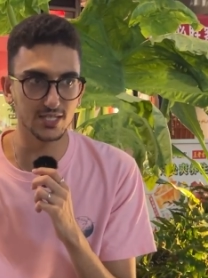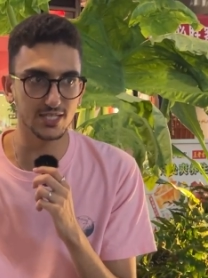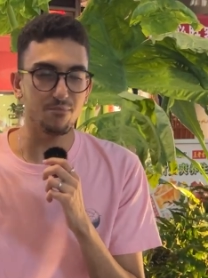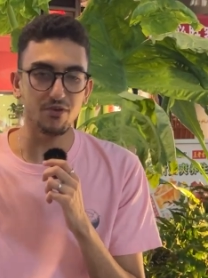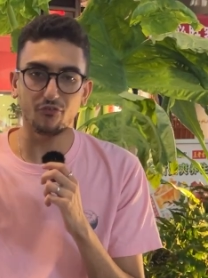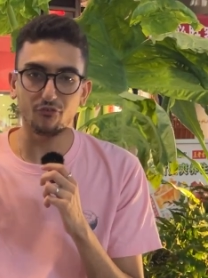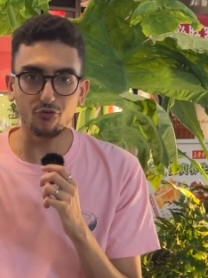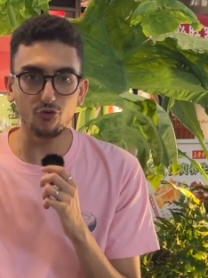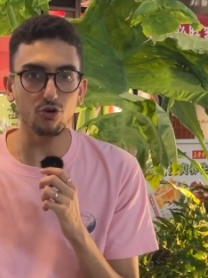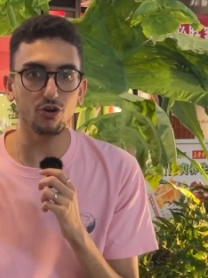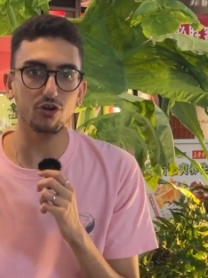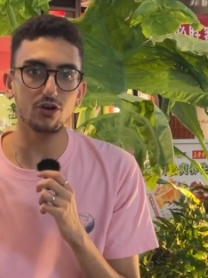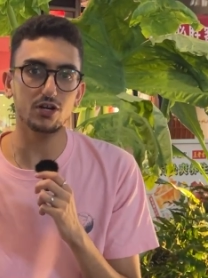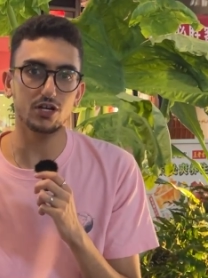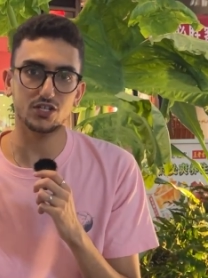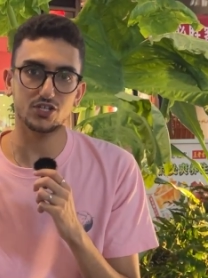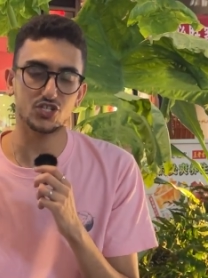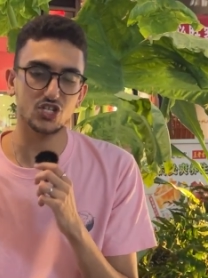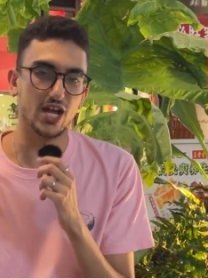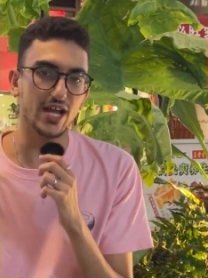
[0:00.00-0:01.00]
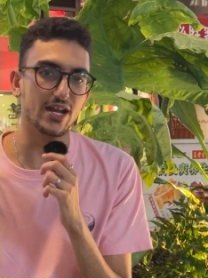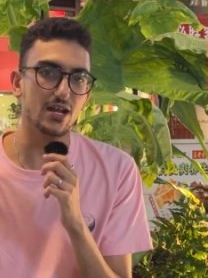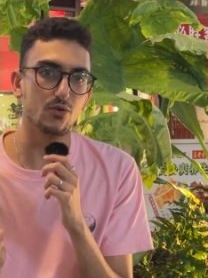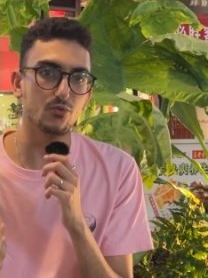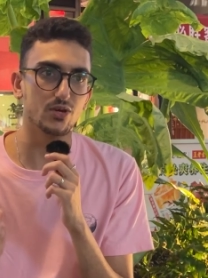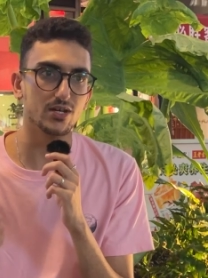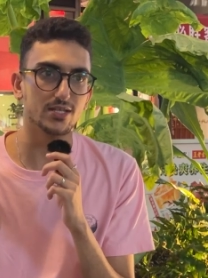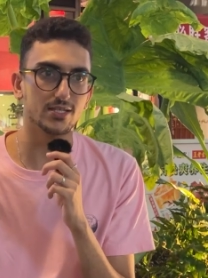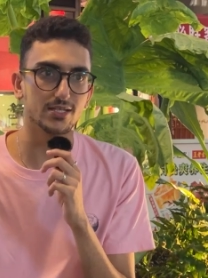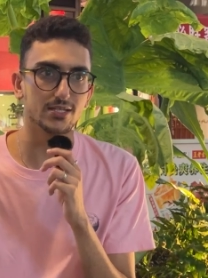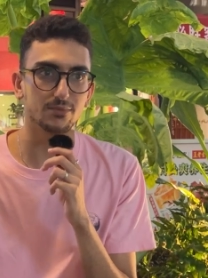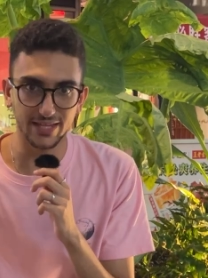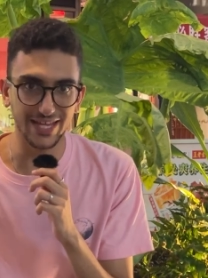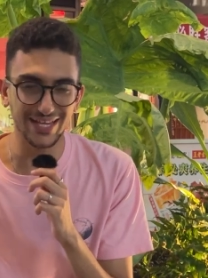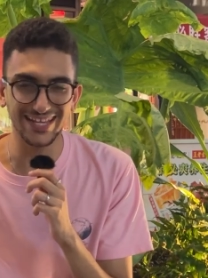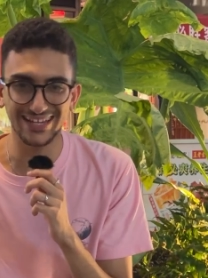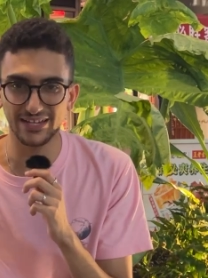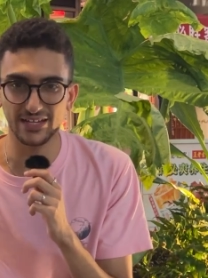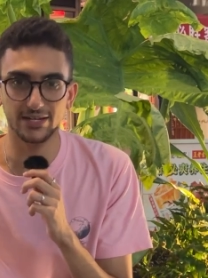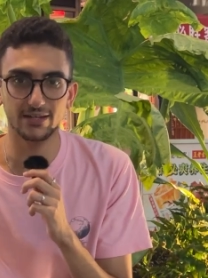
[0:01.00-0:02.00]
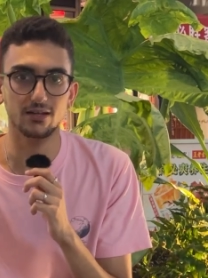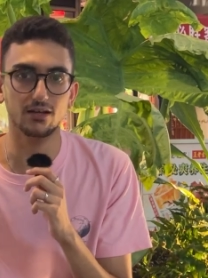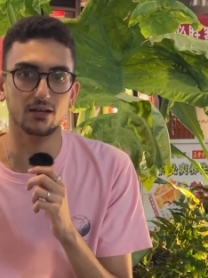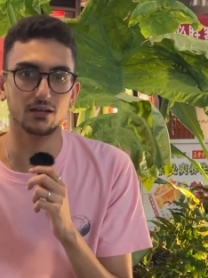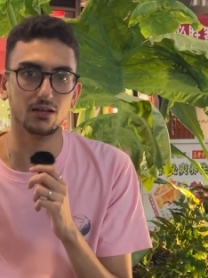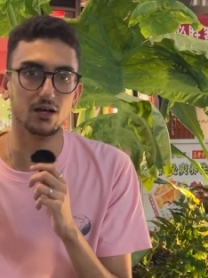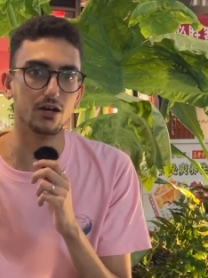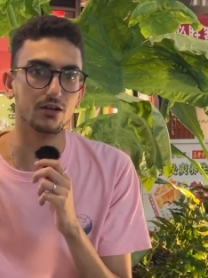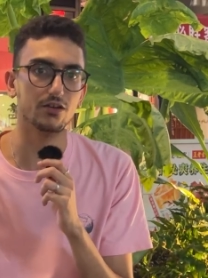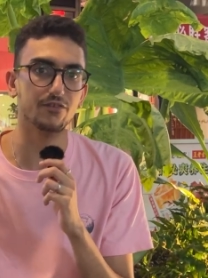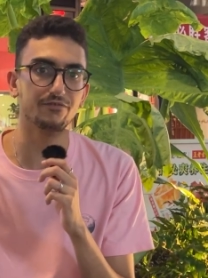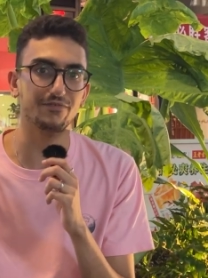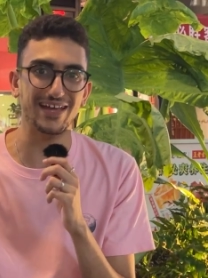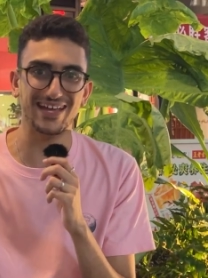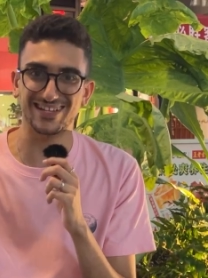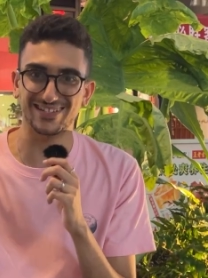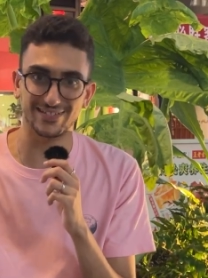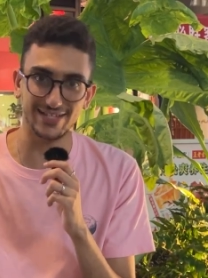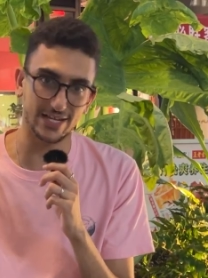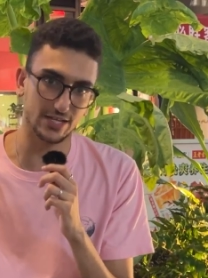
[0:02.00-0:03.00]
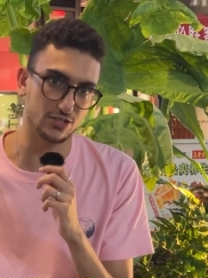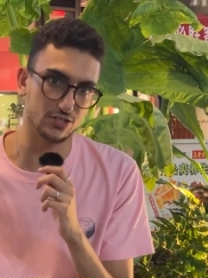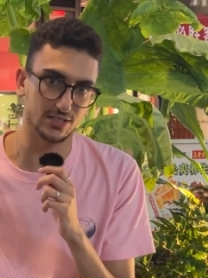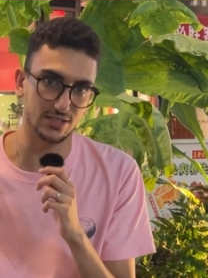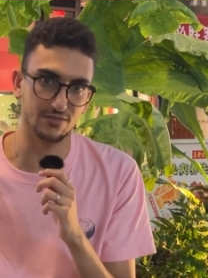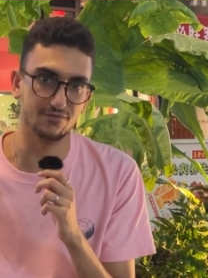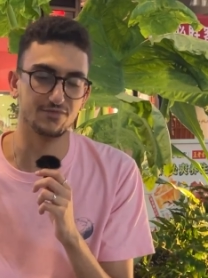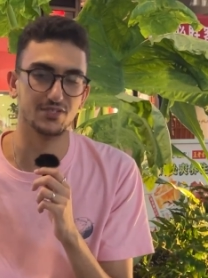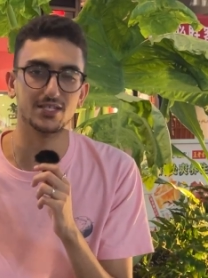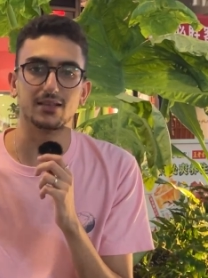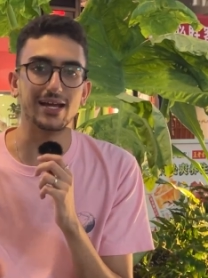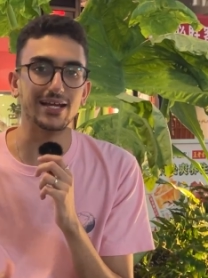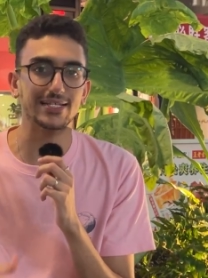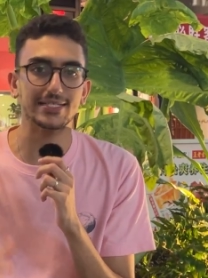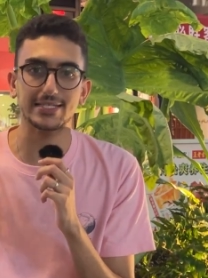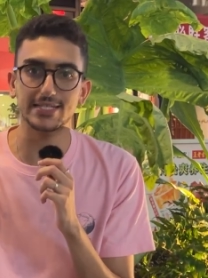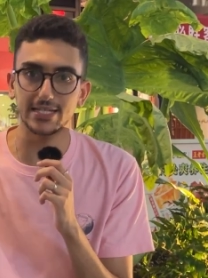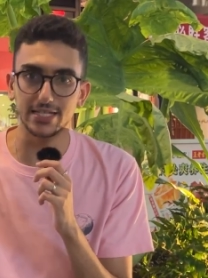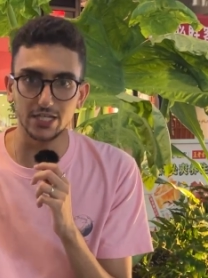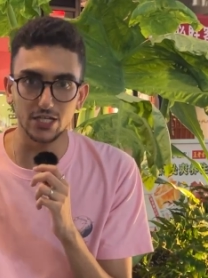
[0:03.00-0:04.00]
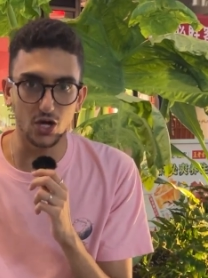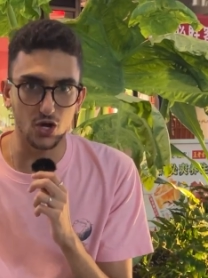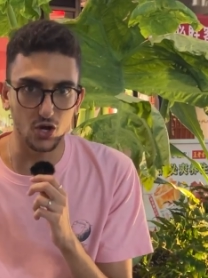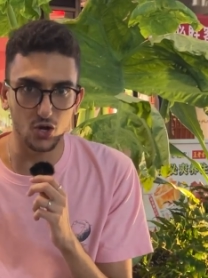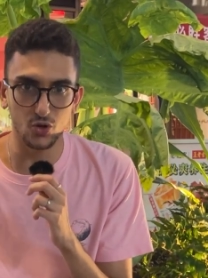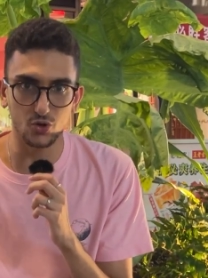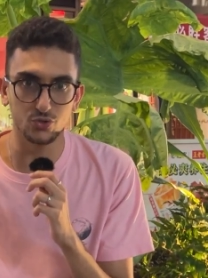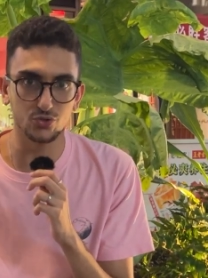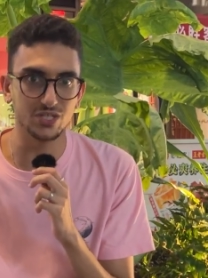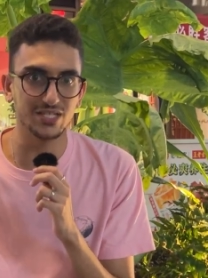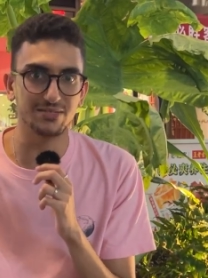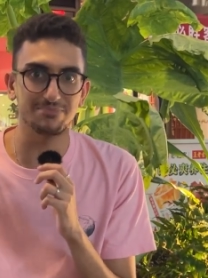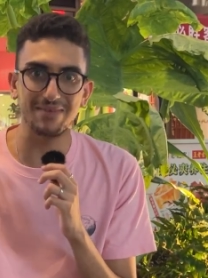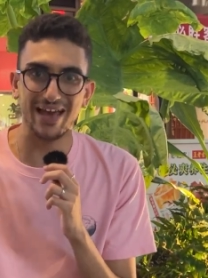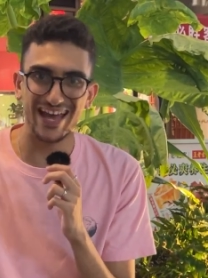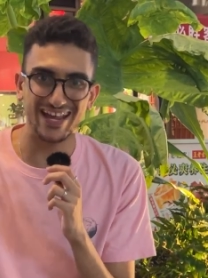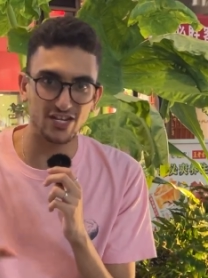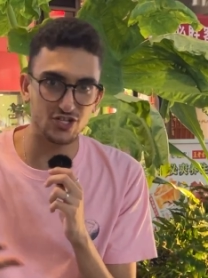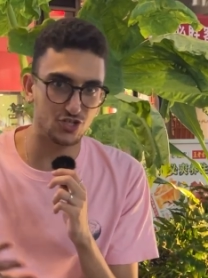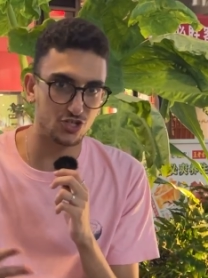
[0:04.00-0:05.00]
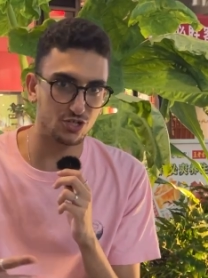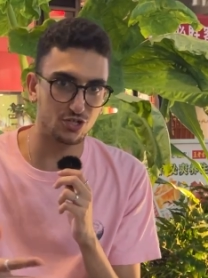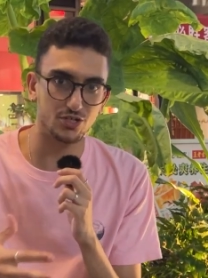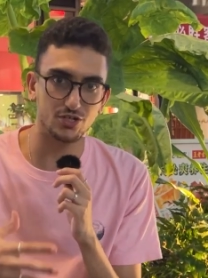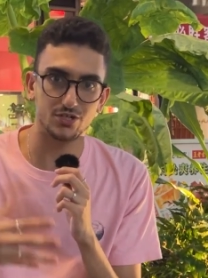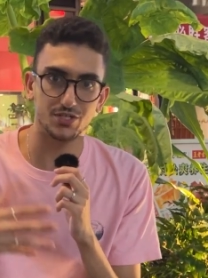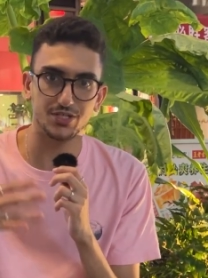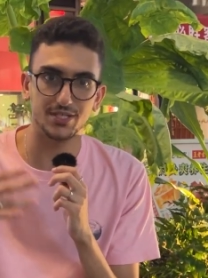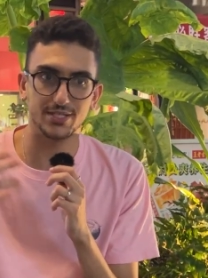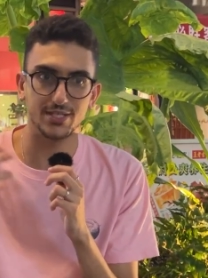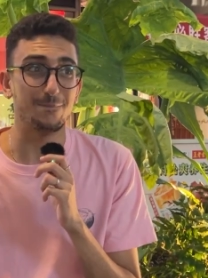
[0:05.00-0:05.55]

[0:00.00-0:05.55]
Before, China was taking in a lot of executives like CEOs, managers,